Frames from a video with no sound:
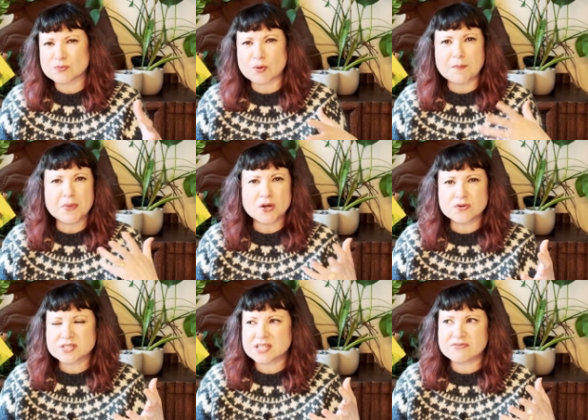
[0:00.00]

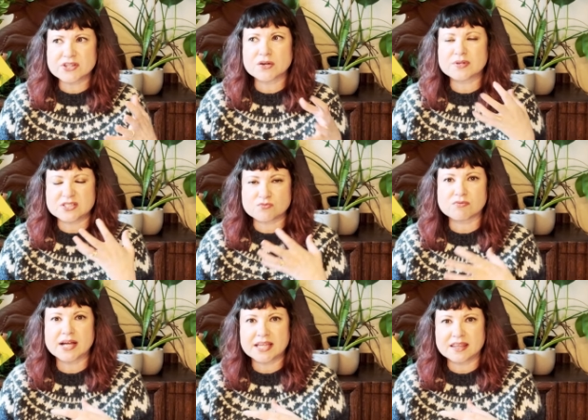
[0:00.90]
remote, even though he's
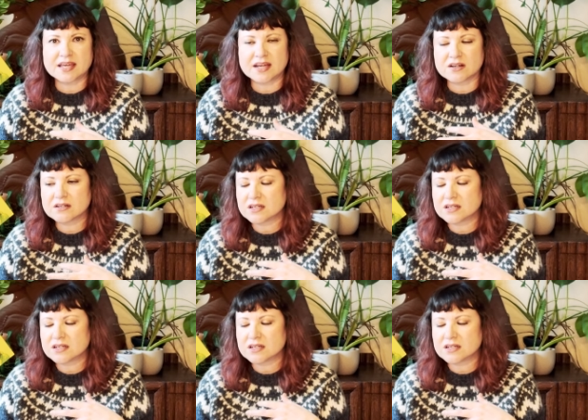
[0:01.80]
right there.